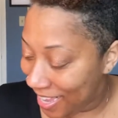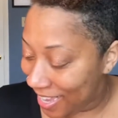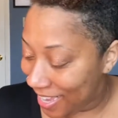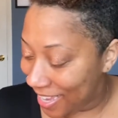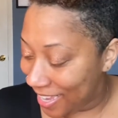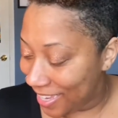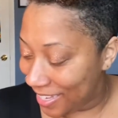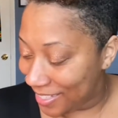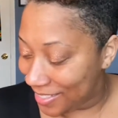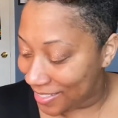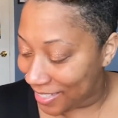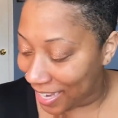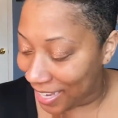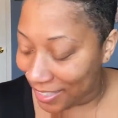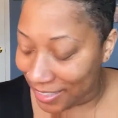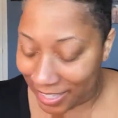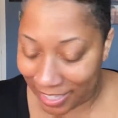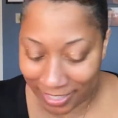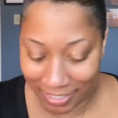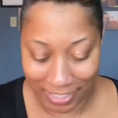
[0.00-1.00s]
is I
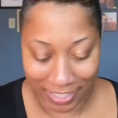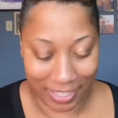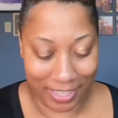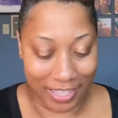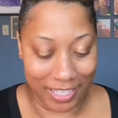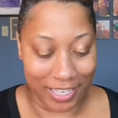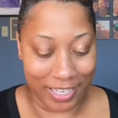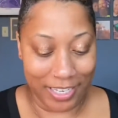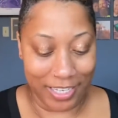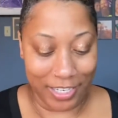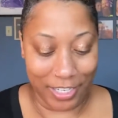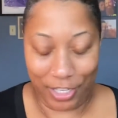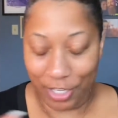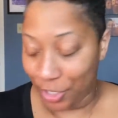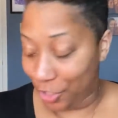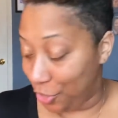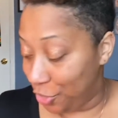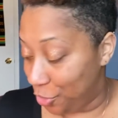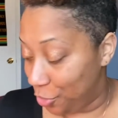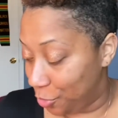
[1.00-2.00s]
like to then
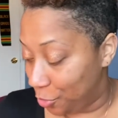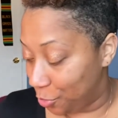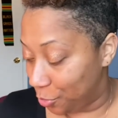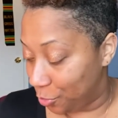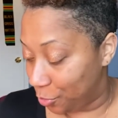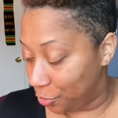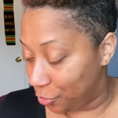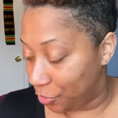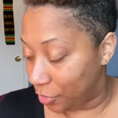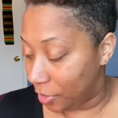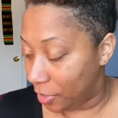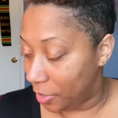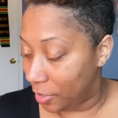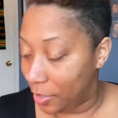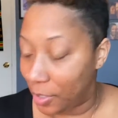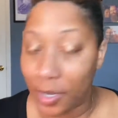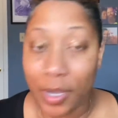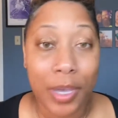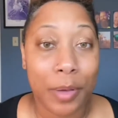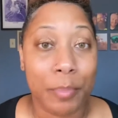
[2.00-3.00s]
use
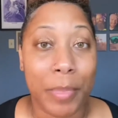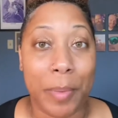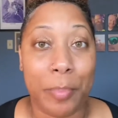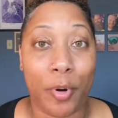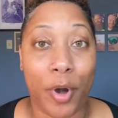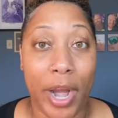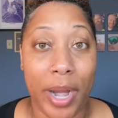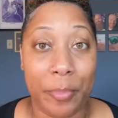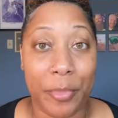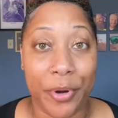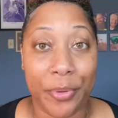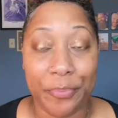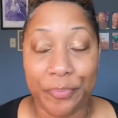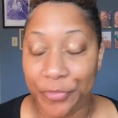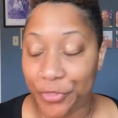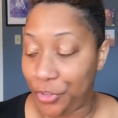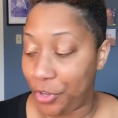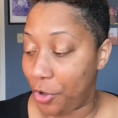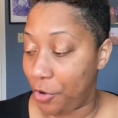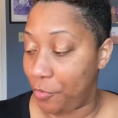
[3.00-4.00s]
my primer.
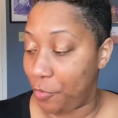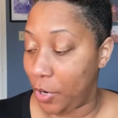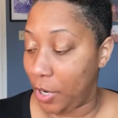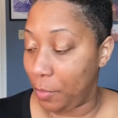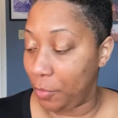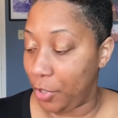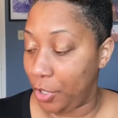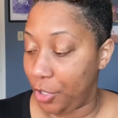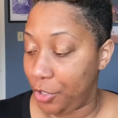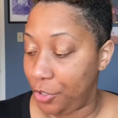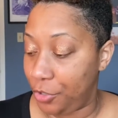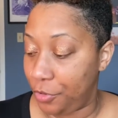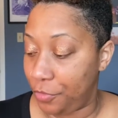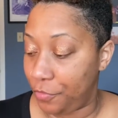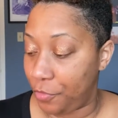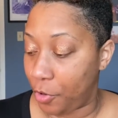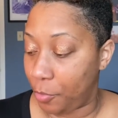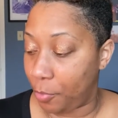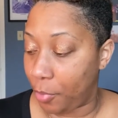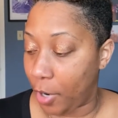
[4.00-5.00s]
So if what I'm going to do
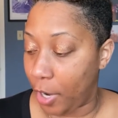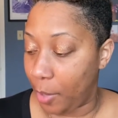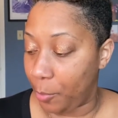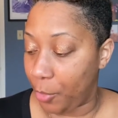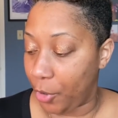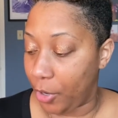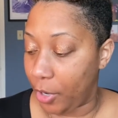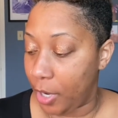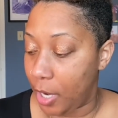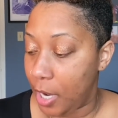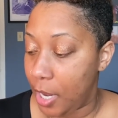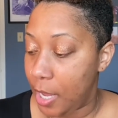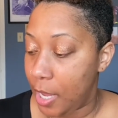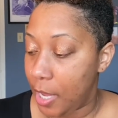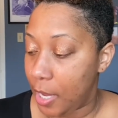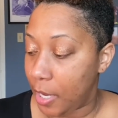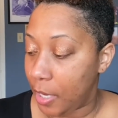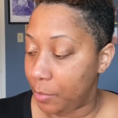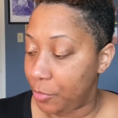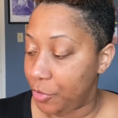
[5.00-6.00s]
for a primer,
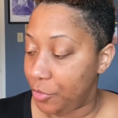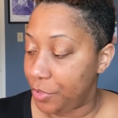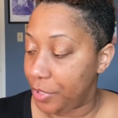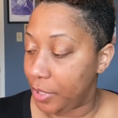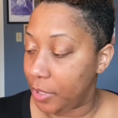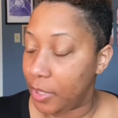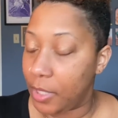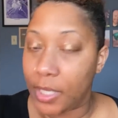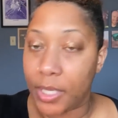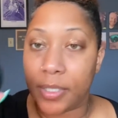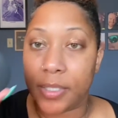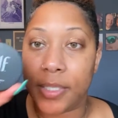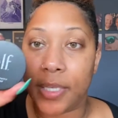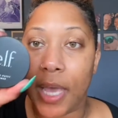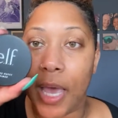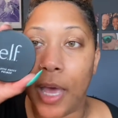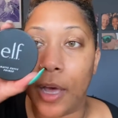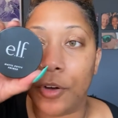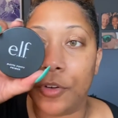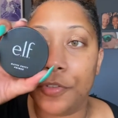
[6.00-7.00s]
I'm using this
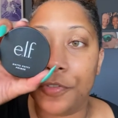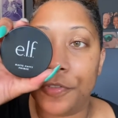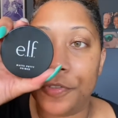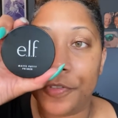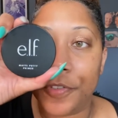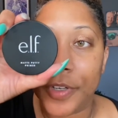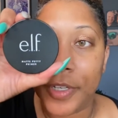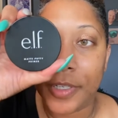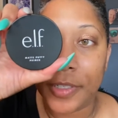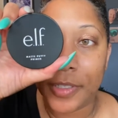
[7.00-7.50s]
e.l.f.